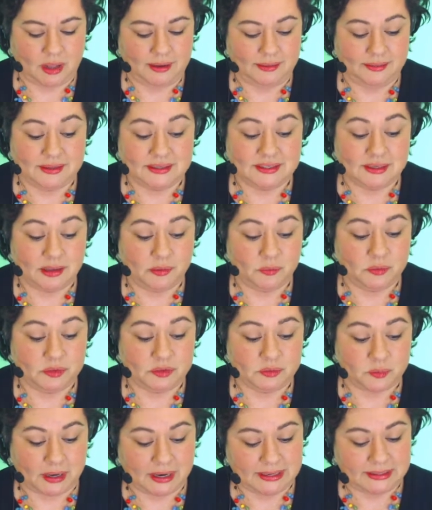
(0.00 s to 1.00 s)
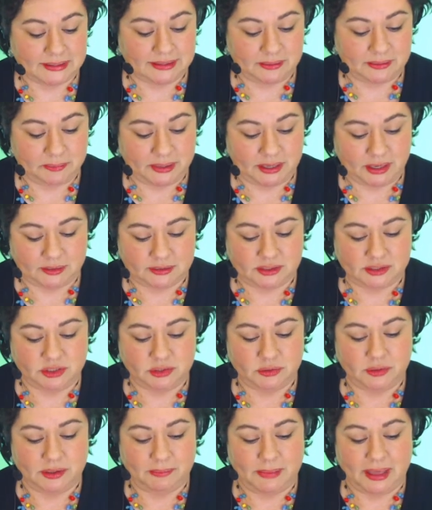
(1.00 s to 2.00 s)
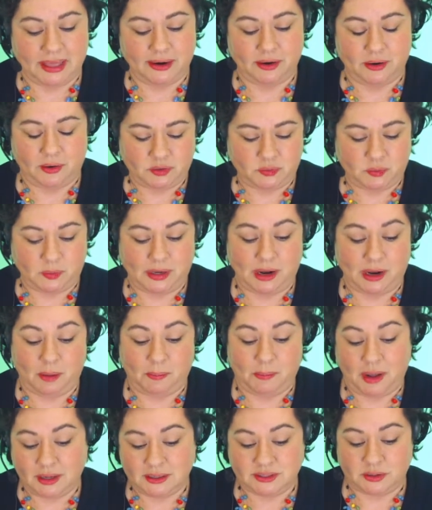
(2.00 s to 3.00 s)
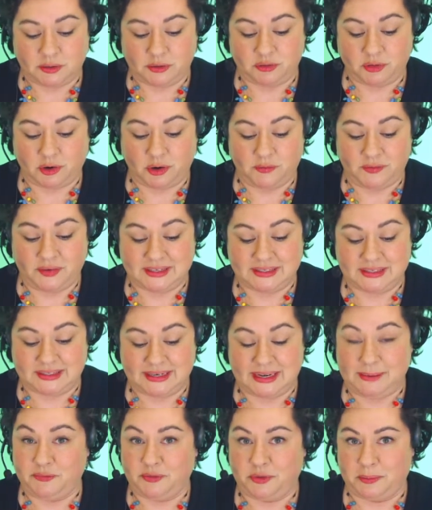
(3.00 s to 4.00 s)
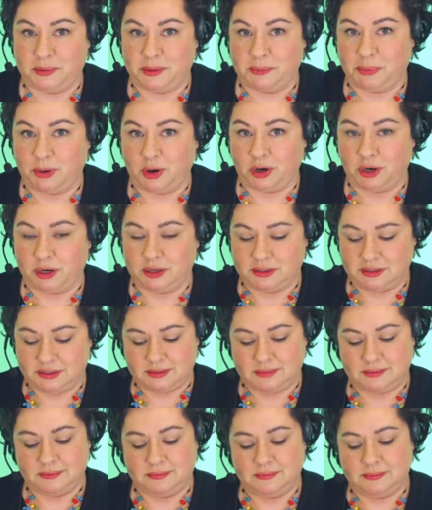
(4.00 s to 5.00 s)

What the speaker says: and the sun was rising beyond the dewy meadows when Almanzo drove his team from the barns.